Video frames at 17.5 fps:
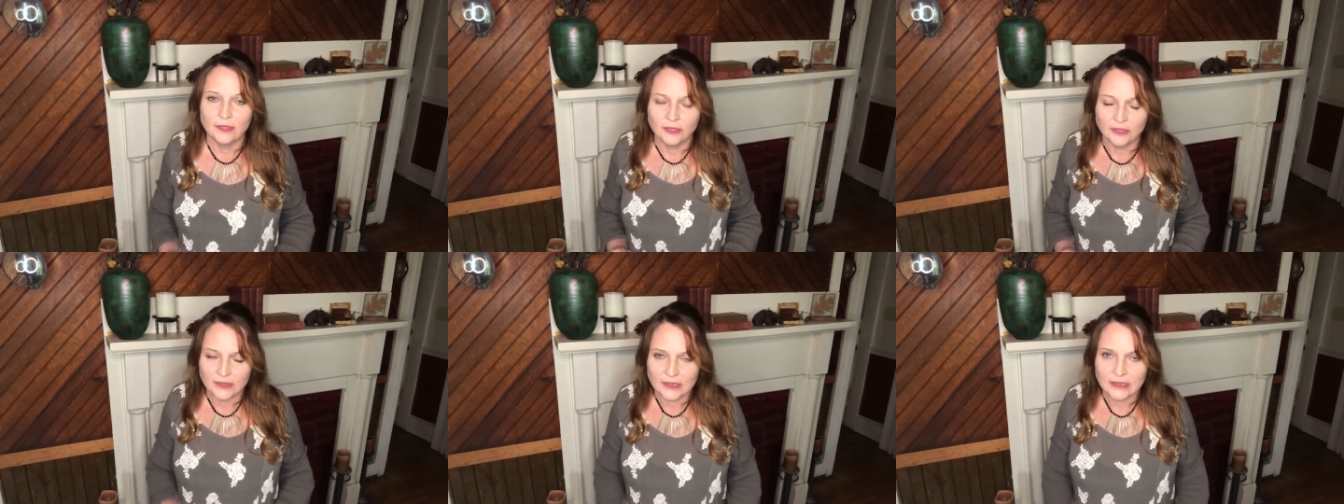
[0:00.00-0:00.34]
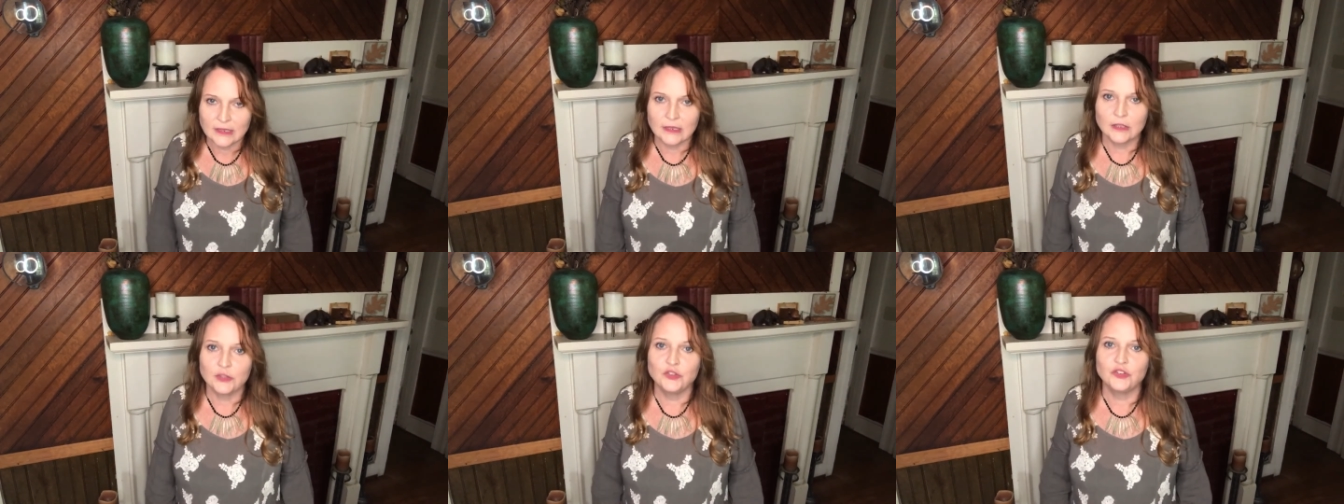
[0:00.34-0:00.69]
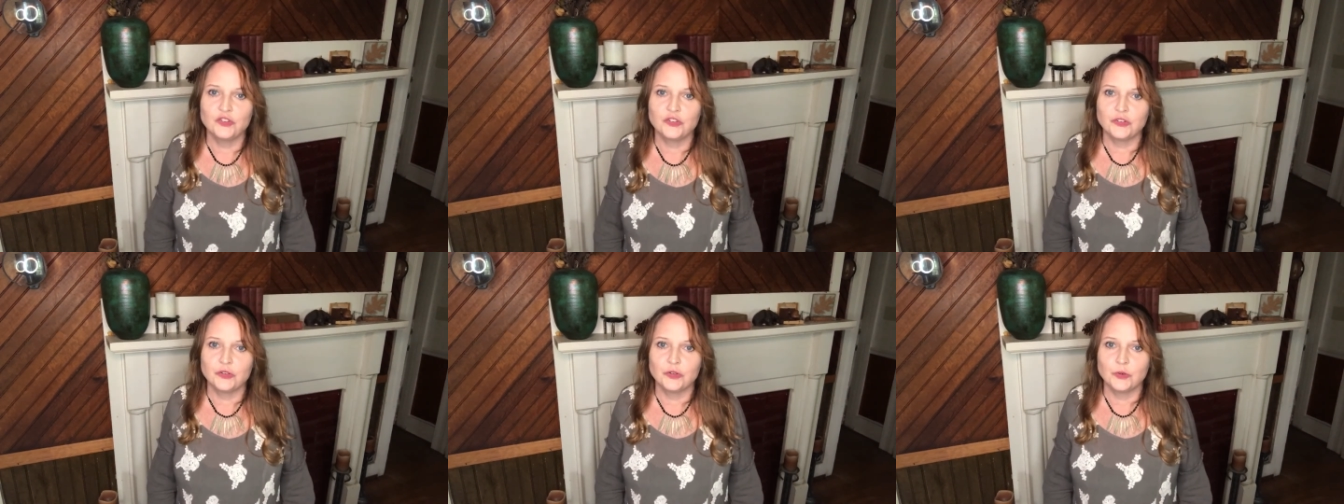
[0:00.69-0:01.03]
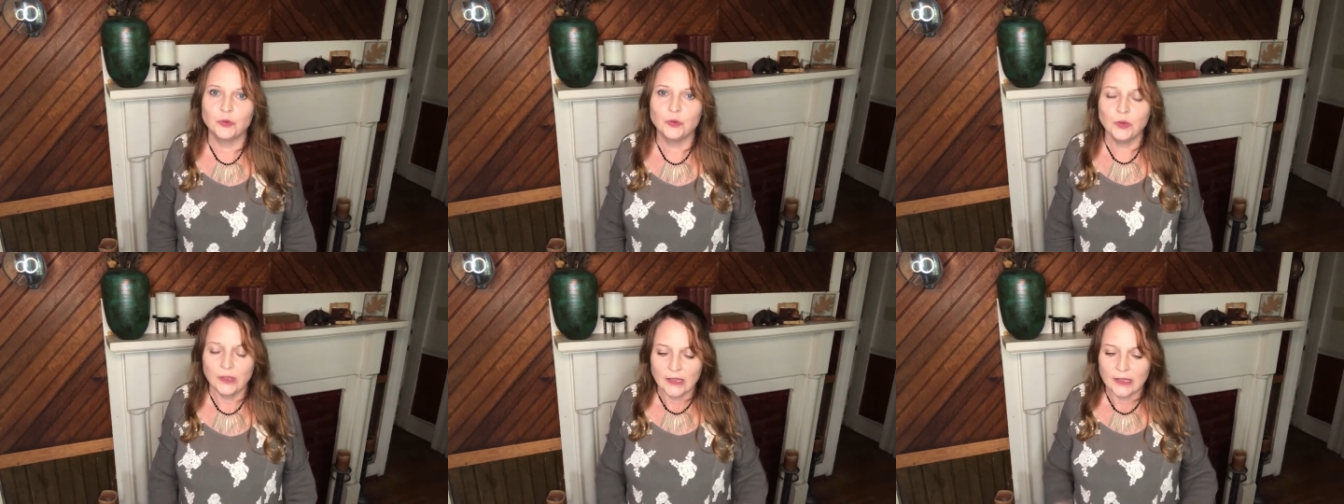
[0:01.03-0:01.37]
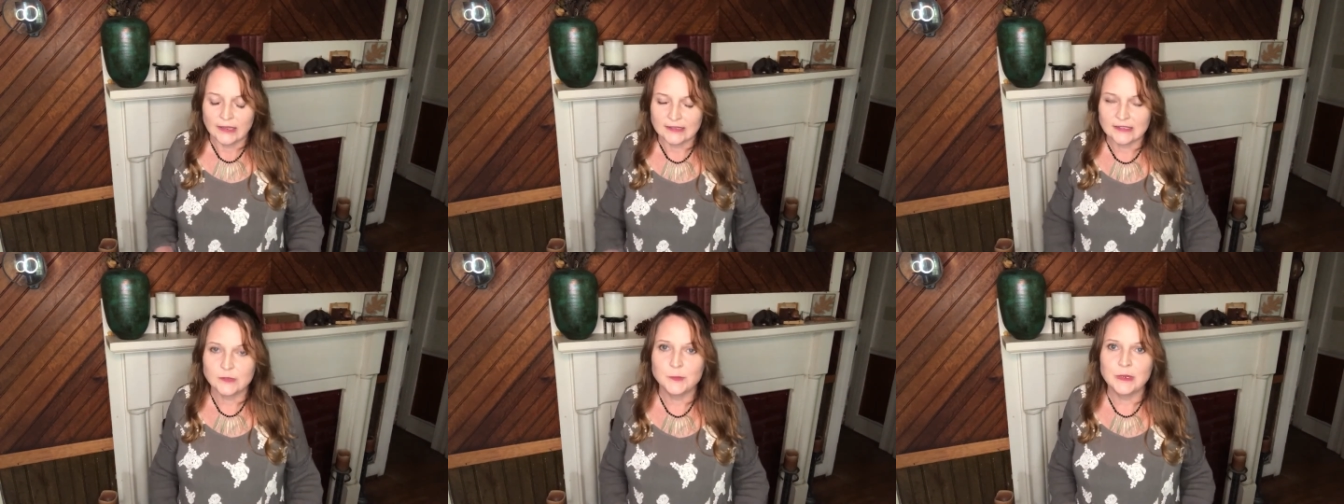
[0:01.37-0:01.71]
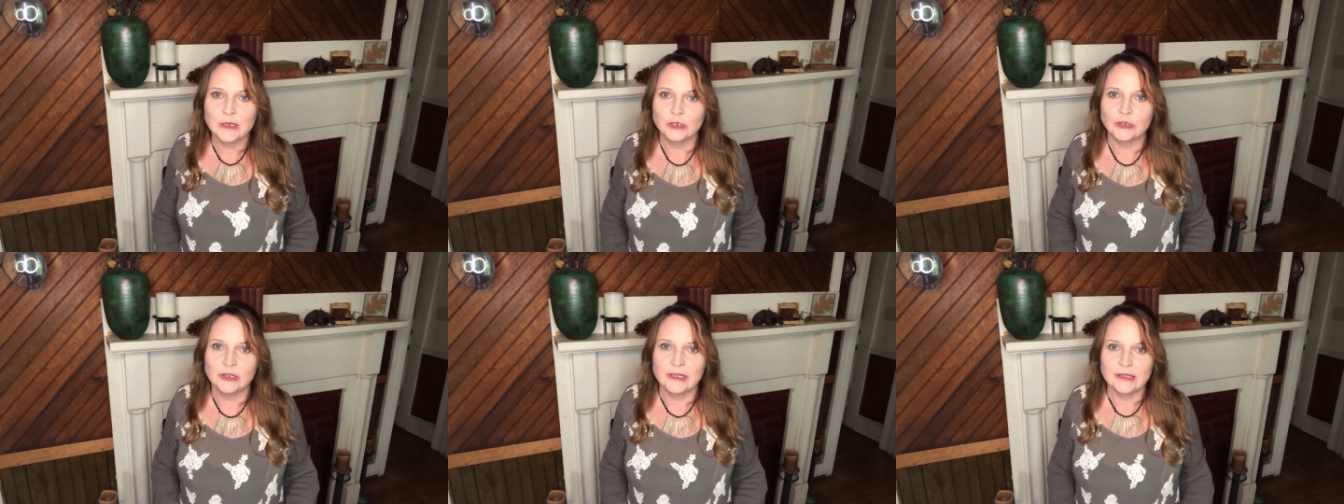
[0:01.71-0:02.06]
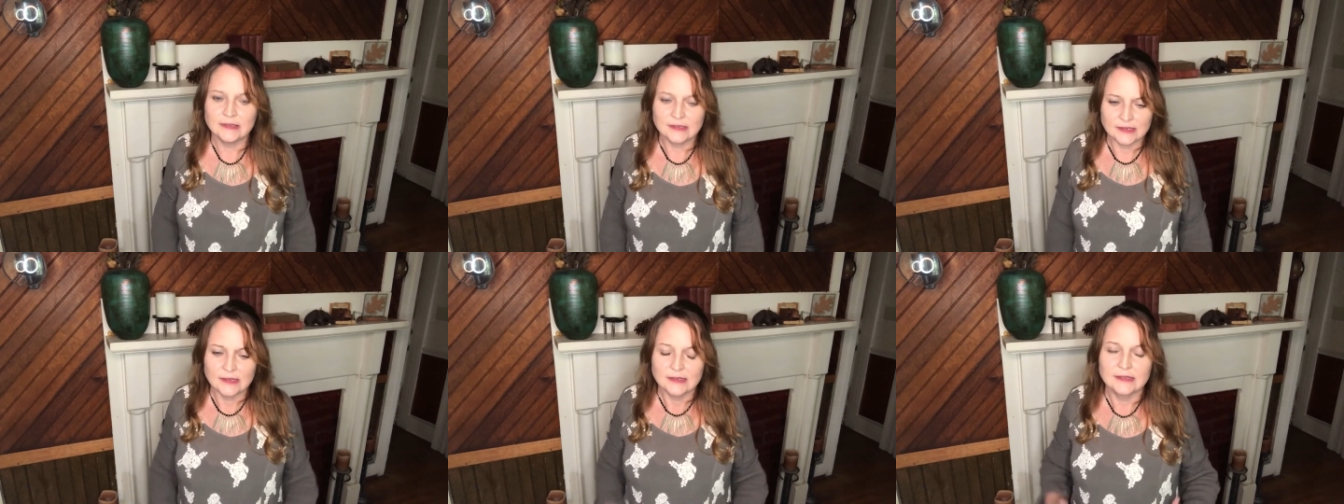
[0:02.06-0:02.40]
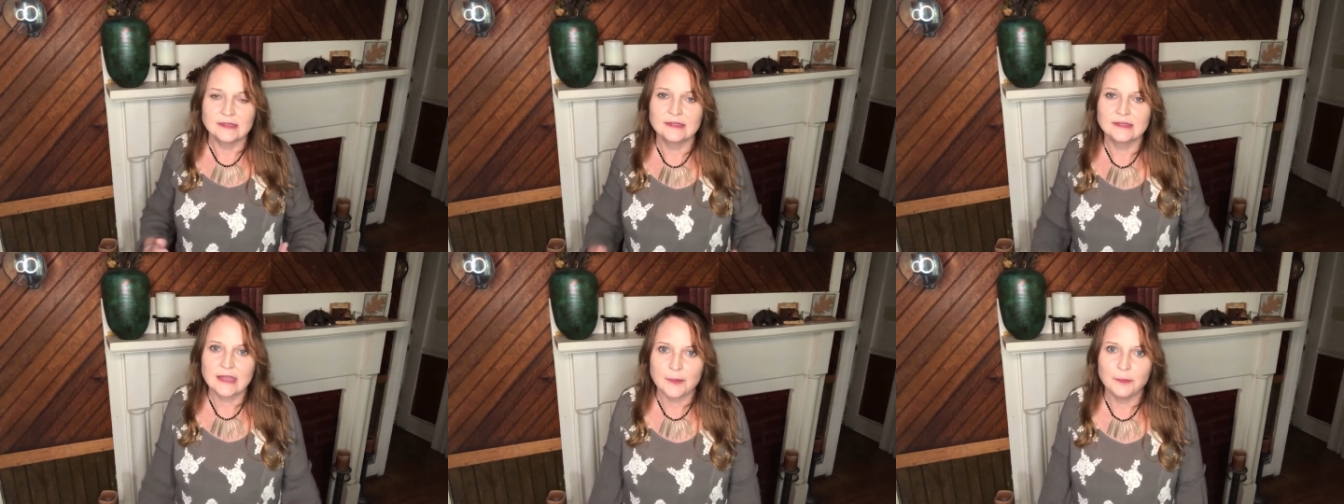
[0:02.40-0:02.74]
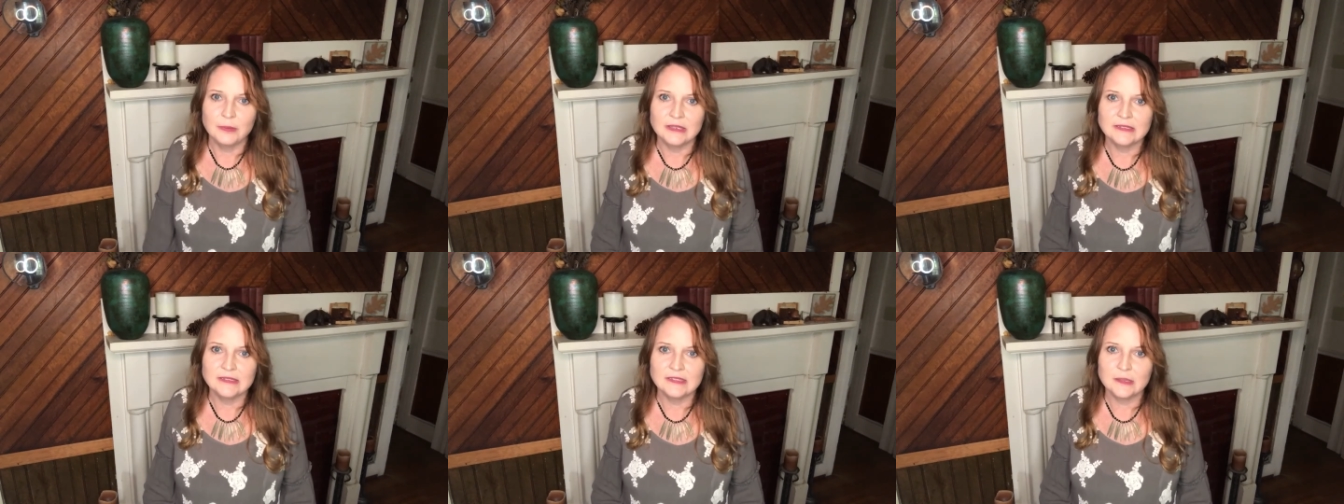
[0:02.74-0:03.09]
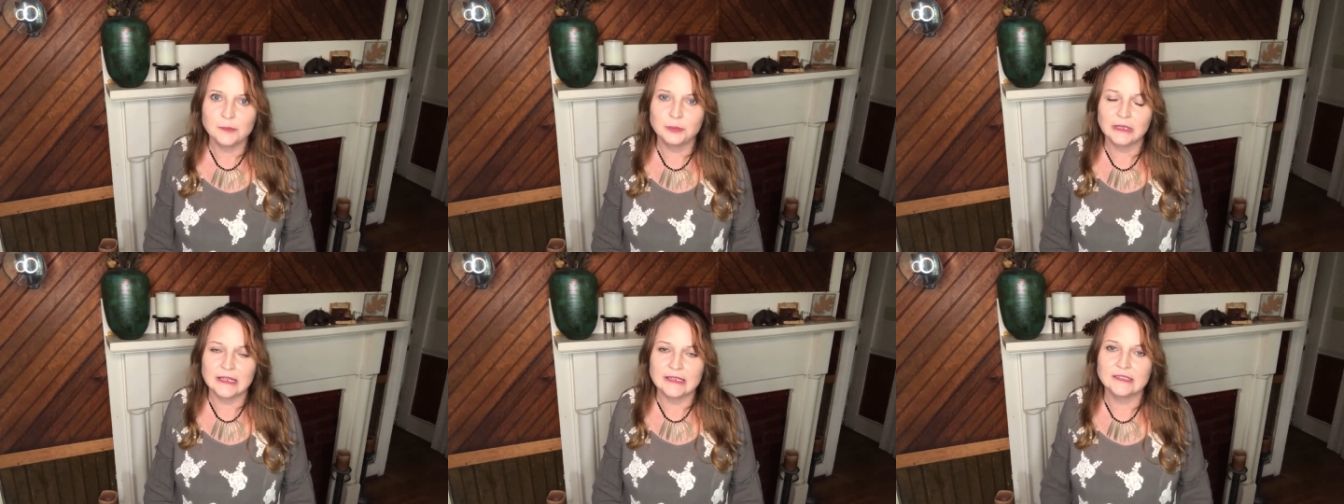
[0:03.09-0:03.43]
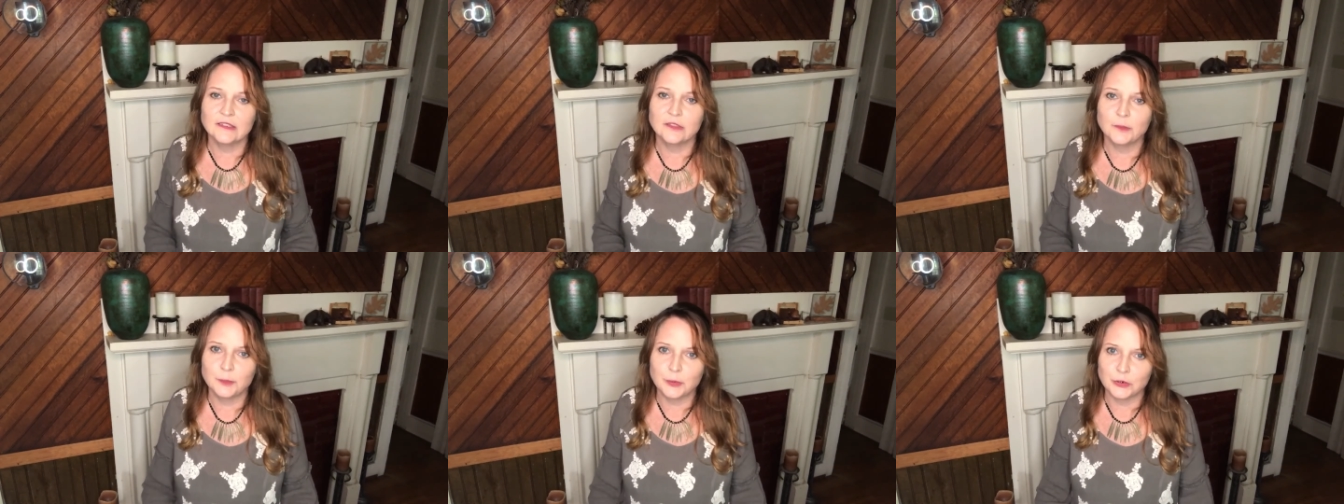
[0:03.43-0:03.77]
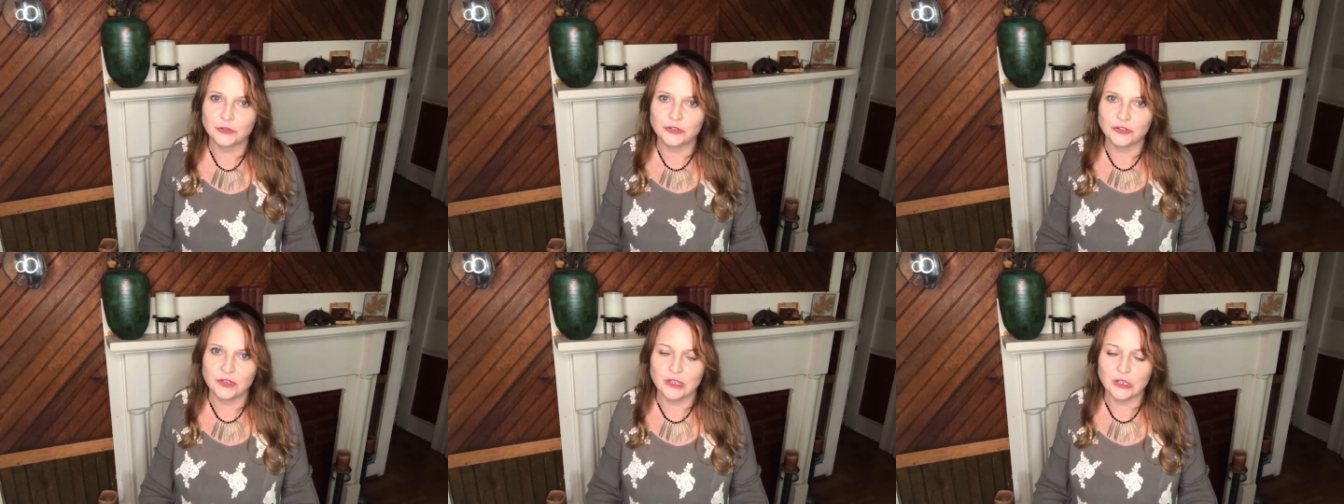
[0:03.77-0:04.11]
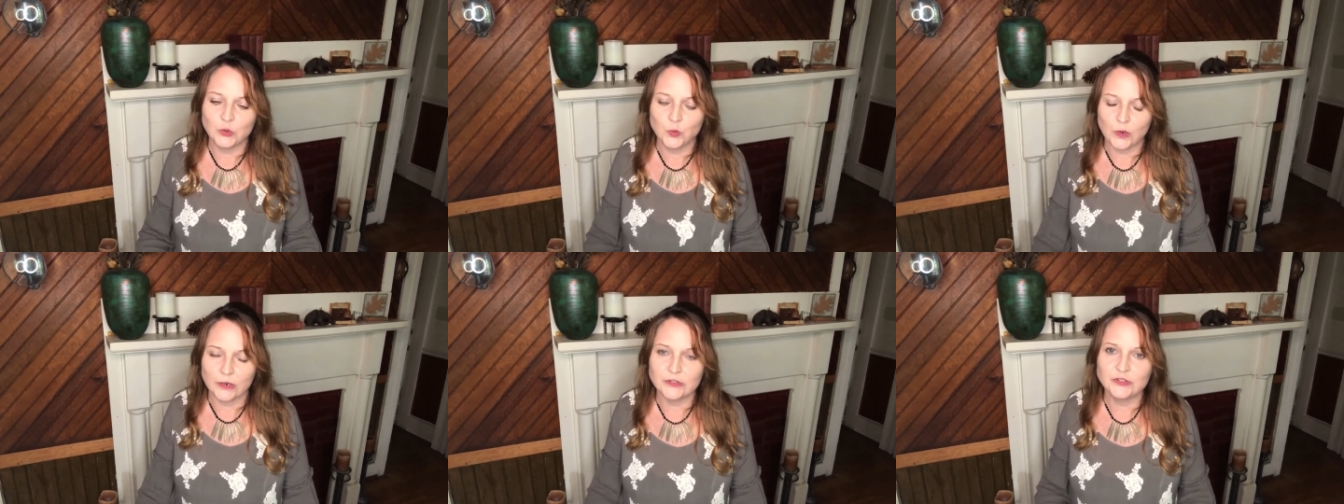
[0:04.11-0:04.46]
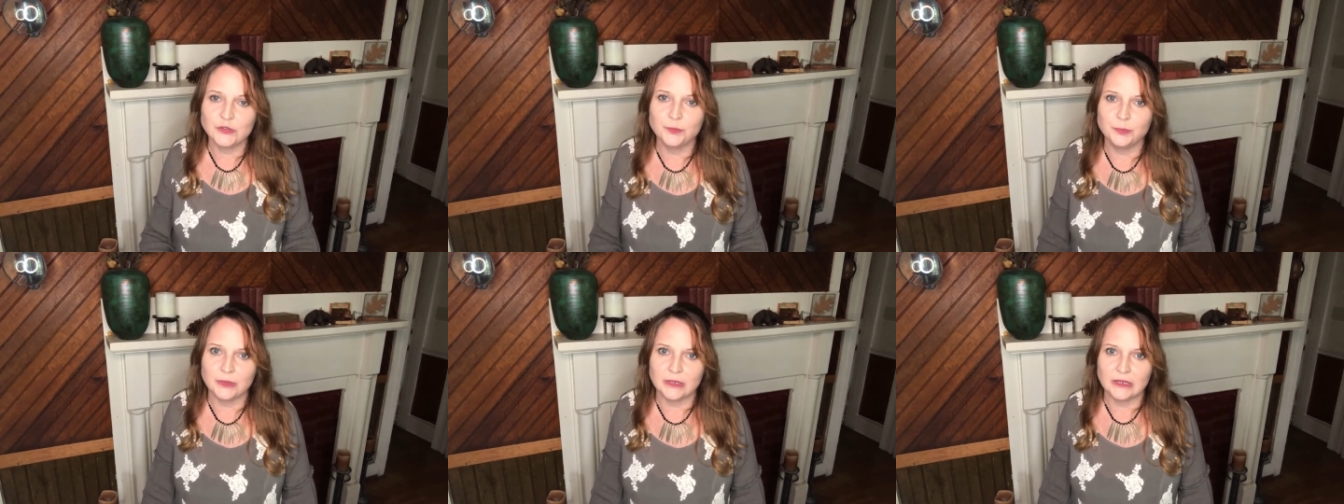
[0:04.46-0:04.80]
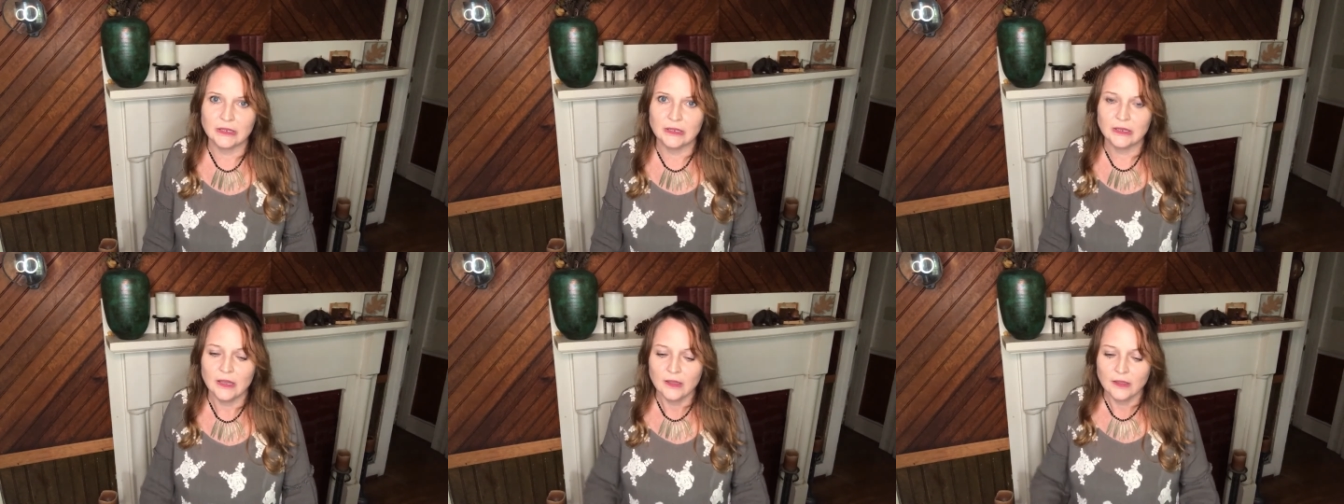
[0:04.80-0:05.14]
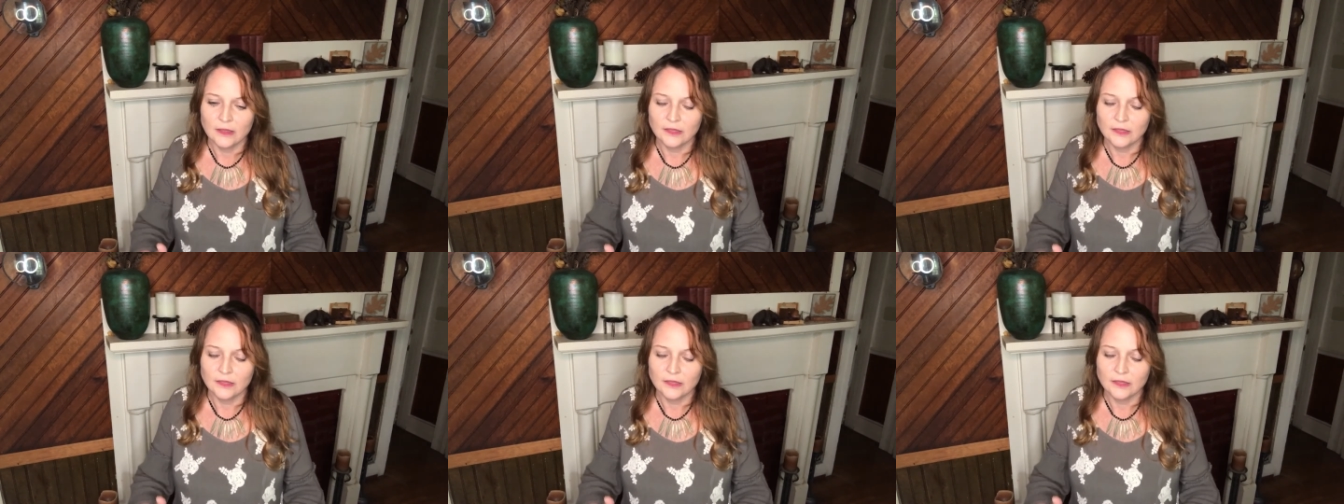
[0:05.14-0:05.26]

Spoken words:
think into, experience, step into the place of the person that you want to be.